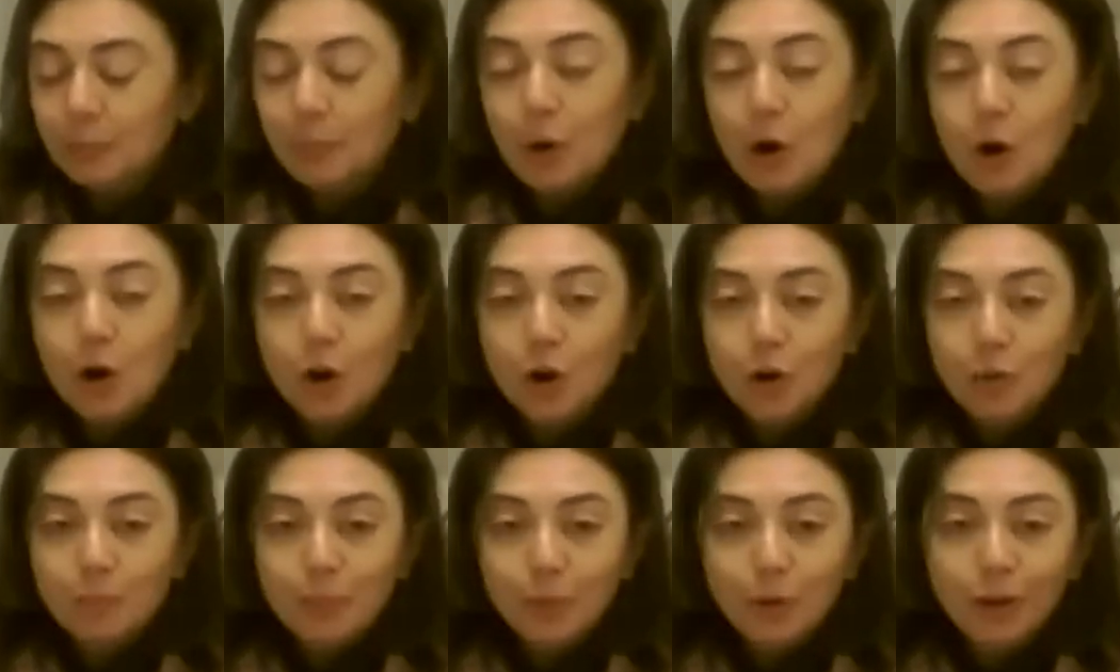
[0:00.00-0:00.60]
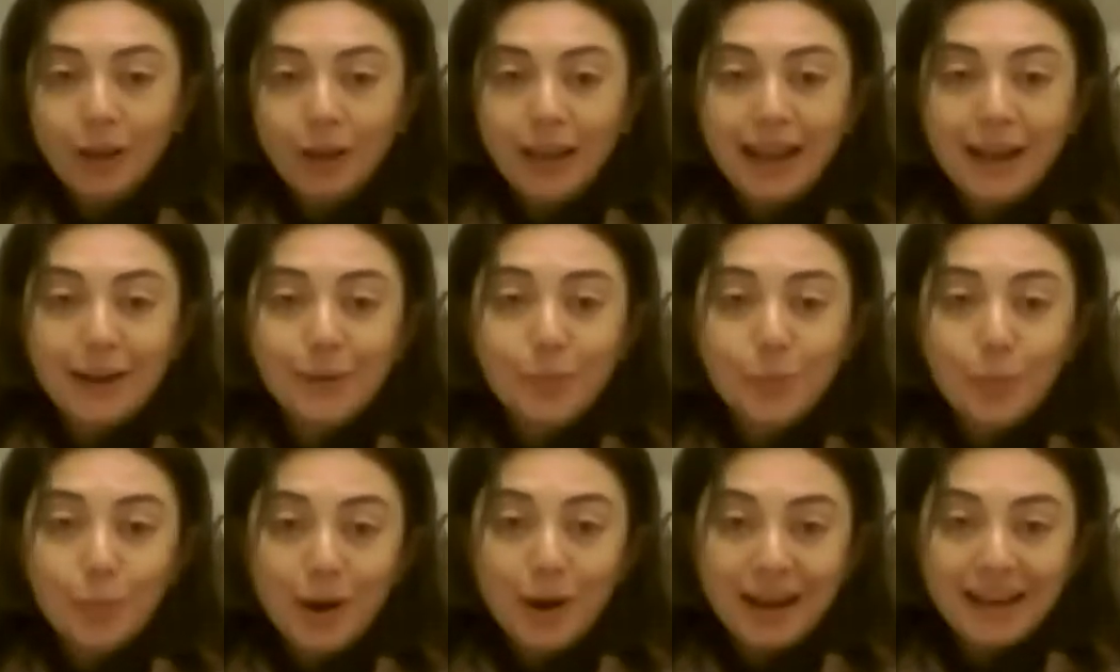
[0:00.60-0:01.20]
purple
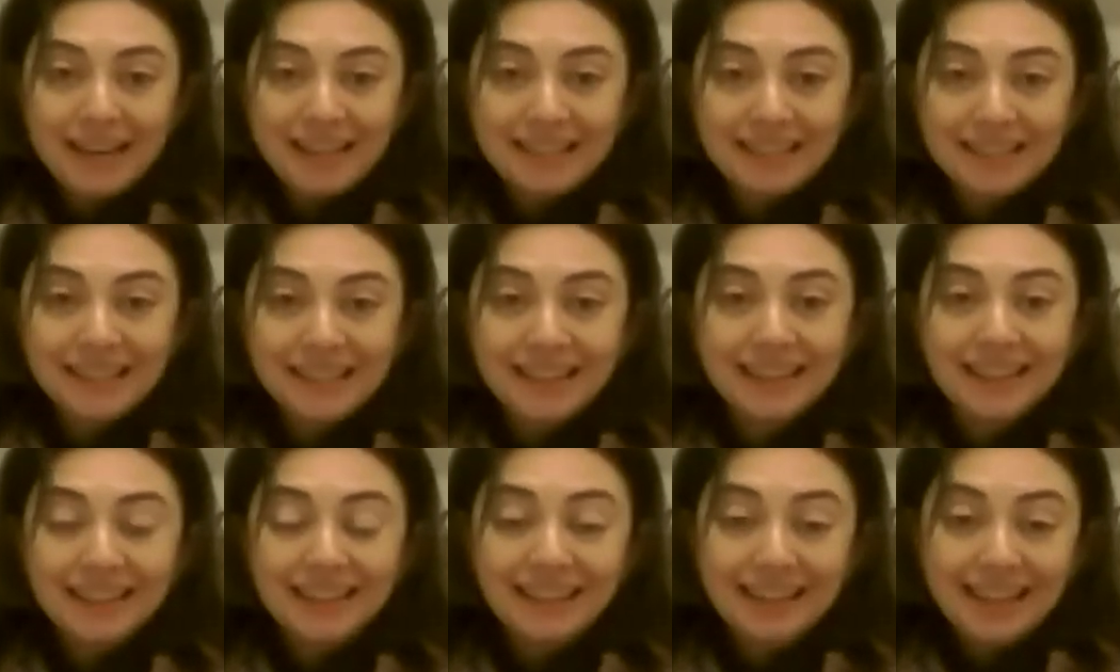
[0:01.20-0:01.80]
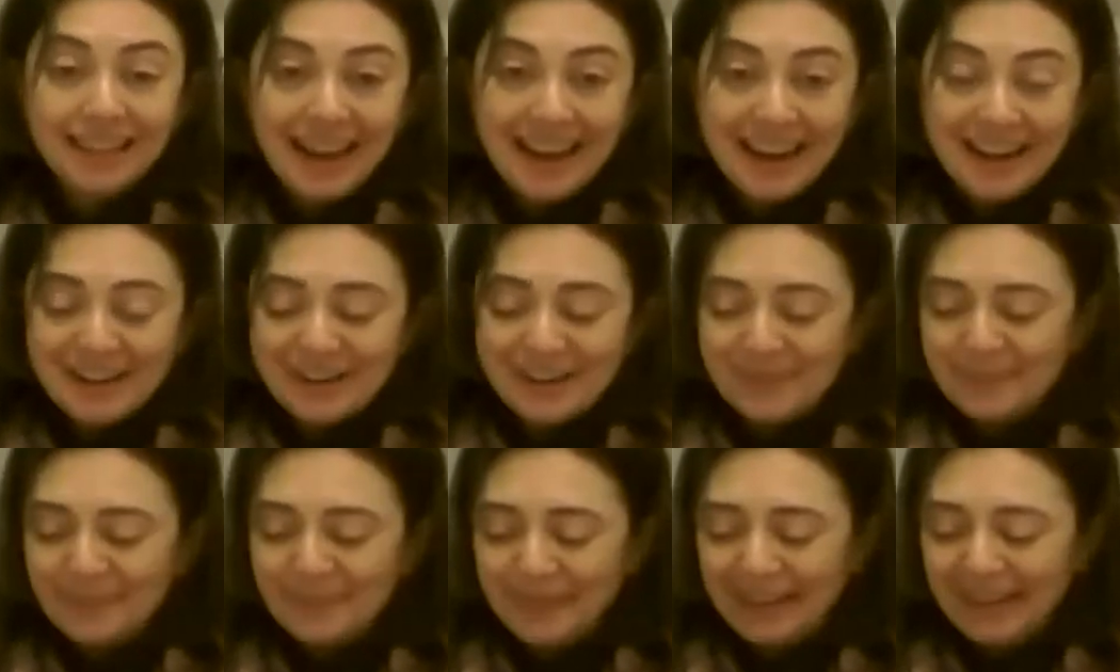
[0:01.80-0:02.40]
and white
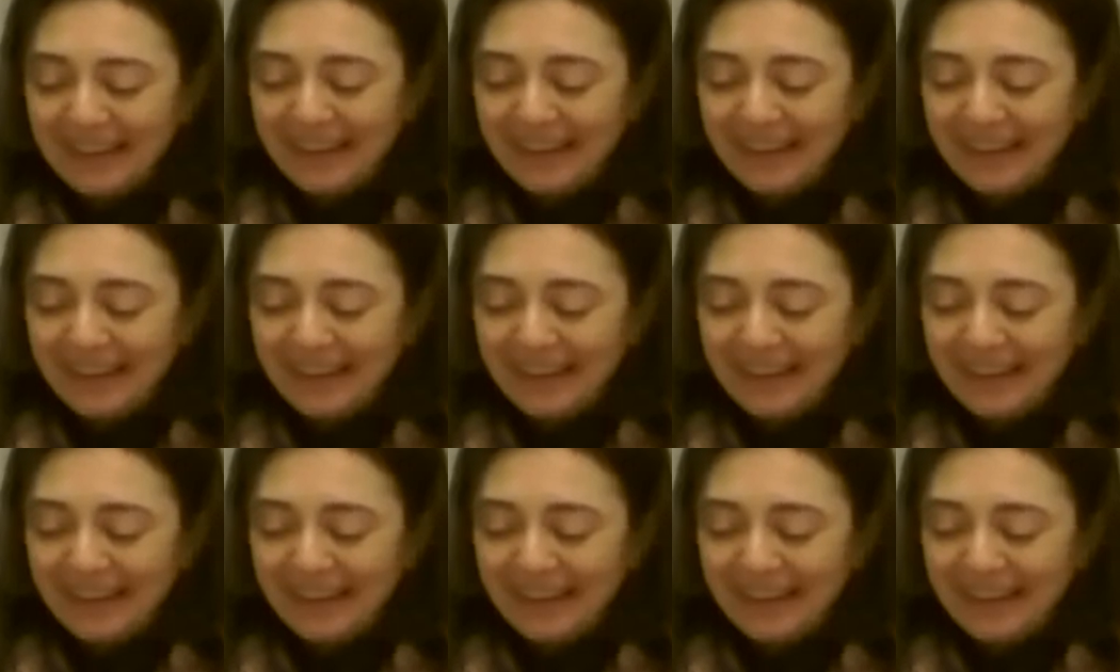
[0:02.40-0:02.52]
clam,